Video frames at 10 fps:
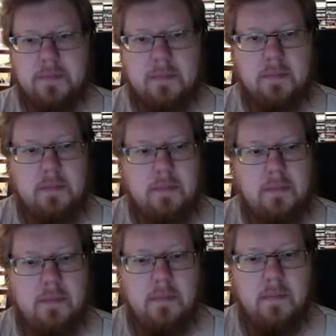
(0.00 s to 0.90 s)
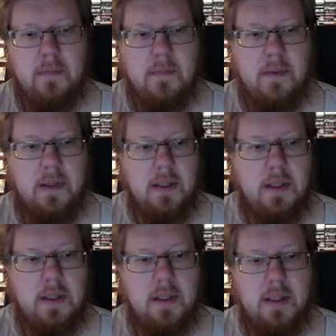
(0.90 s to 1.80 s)

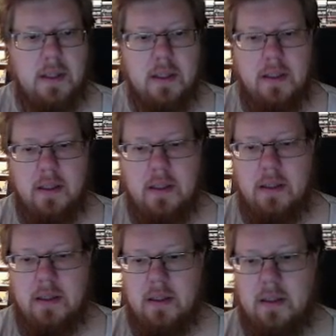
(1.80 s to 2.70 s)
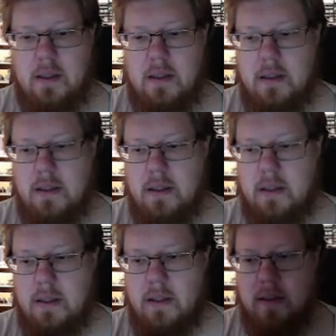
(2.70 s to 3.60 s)
Nothing is said.